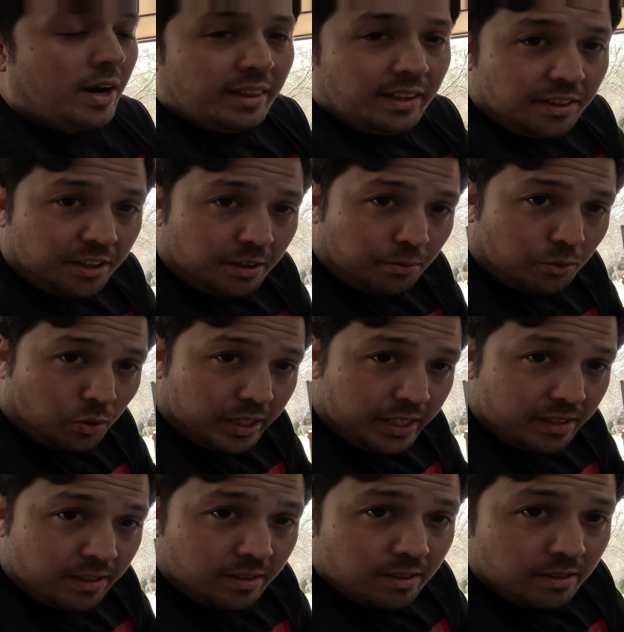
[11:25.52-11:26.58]
white lithium
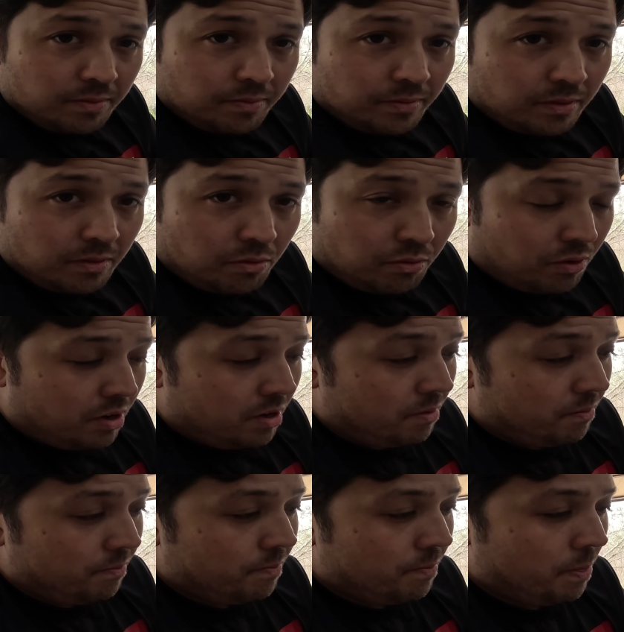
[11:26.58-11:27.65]
grease
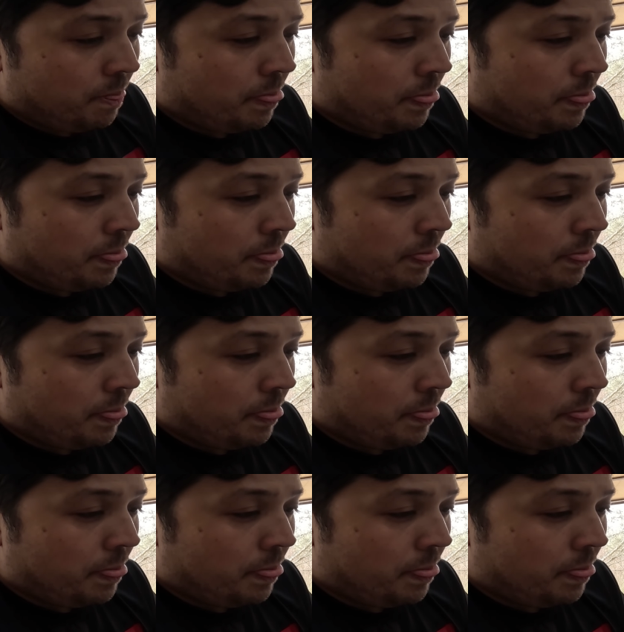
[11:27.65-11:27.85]
from